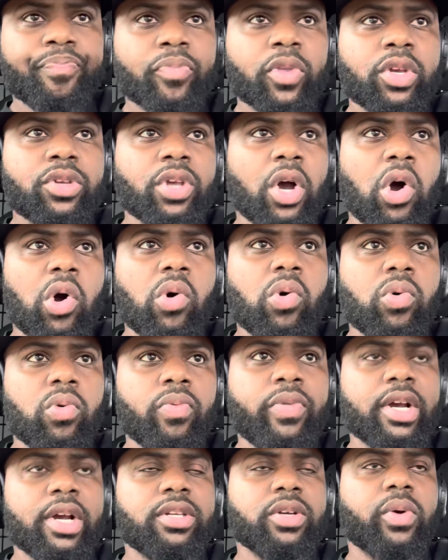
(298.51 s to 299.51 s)
so
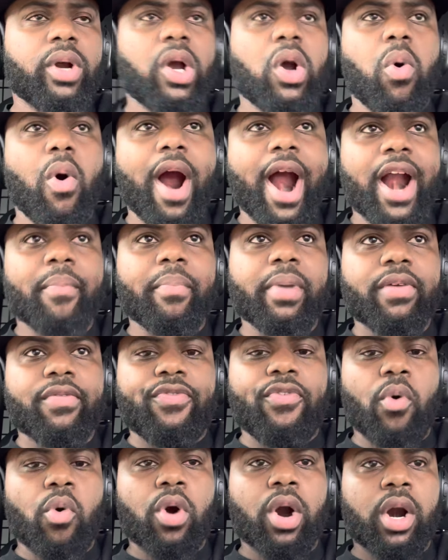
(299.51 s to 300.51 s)
there's a requirement
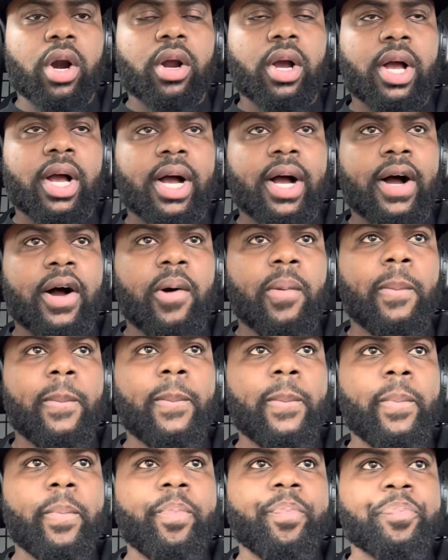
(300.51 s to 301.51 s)
for um
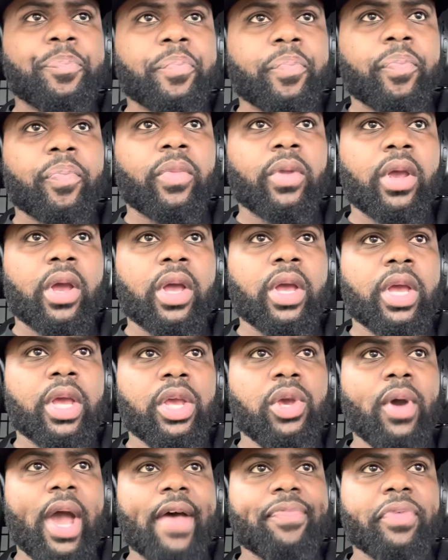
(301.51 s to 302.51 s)

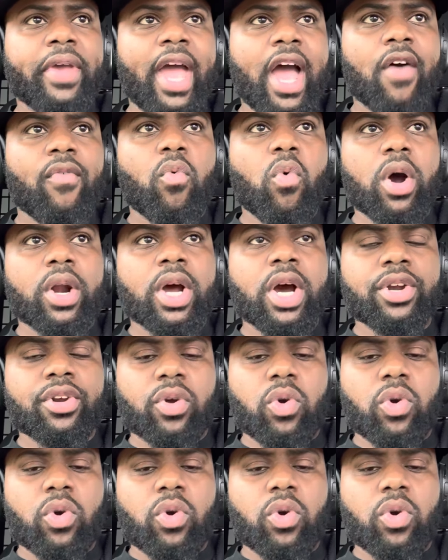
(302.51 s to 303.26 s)
you have to have 100